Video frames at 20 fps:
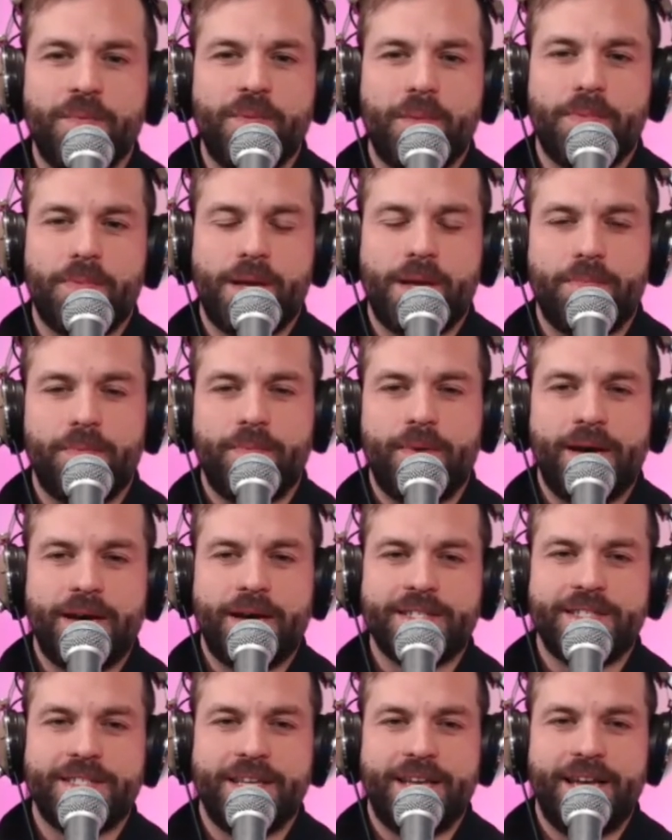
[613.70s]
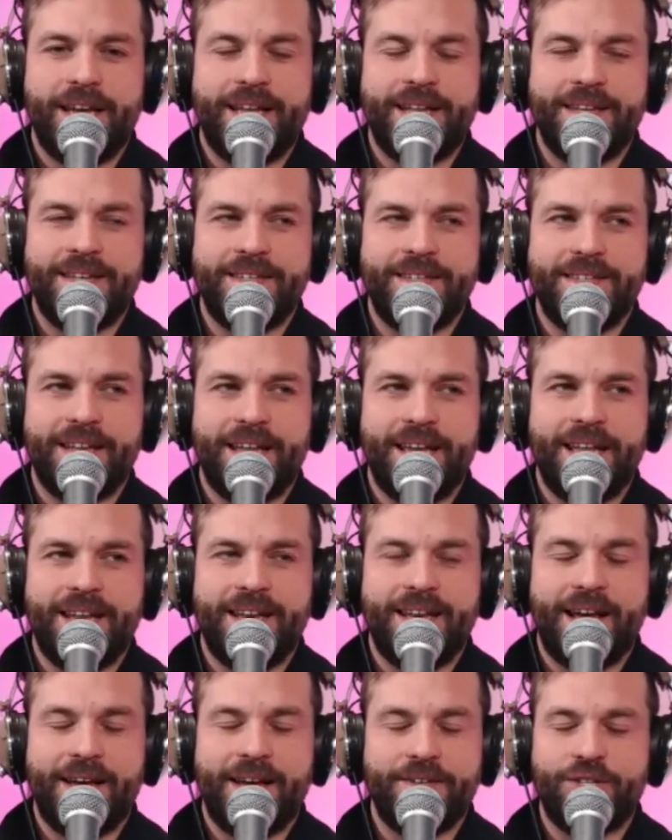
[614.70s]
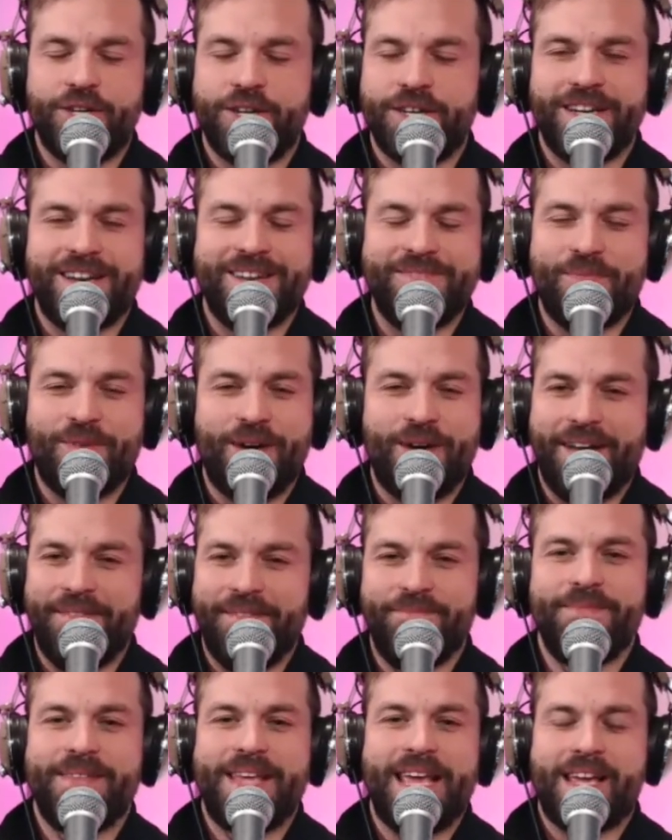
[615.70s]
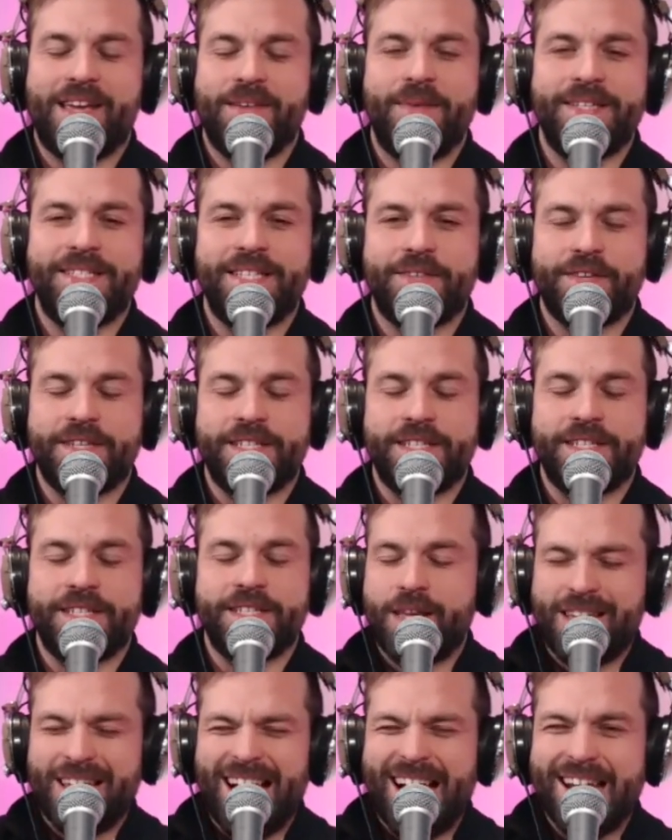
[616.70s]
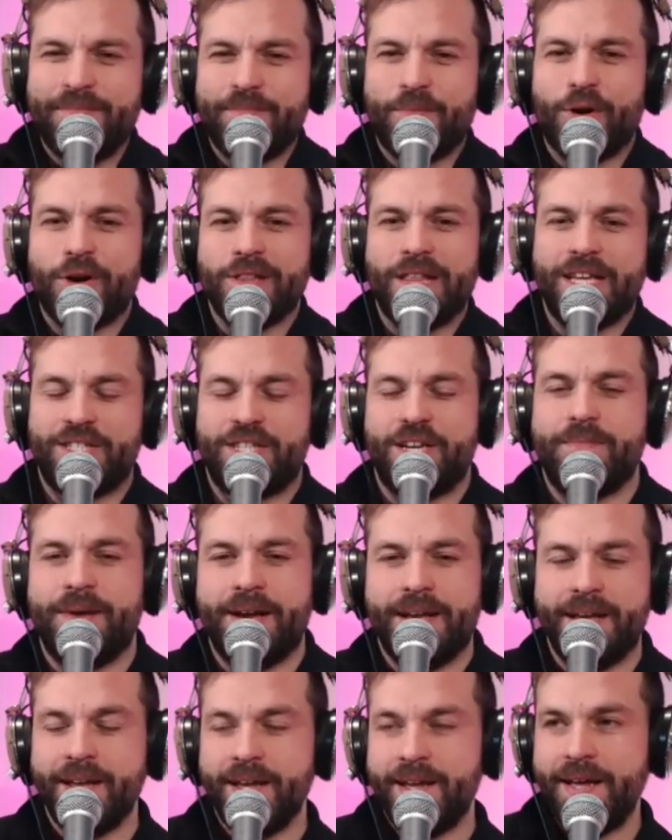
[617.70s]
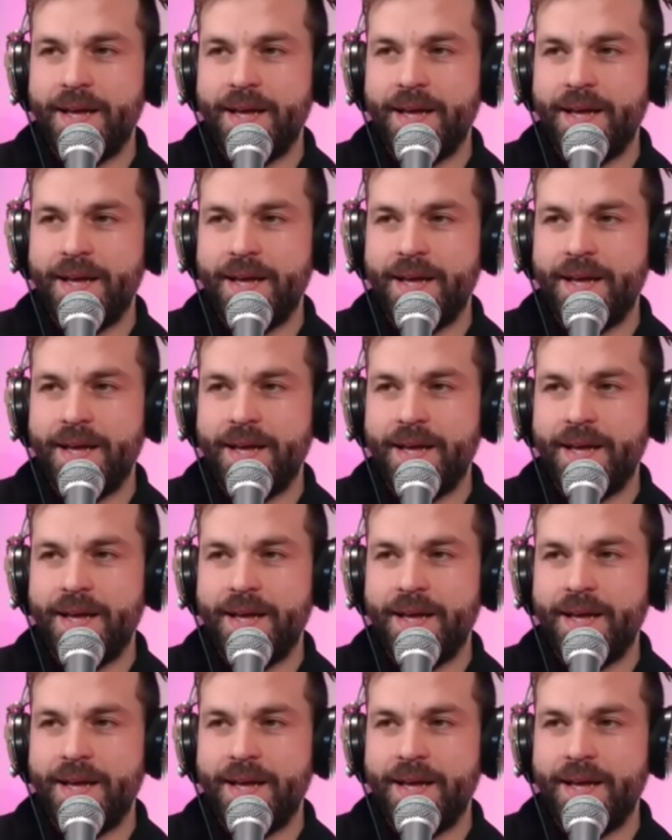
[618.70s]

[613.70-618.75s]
it up a couple bucks, and I'm kicking myself because I kind of more or less shut my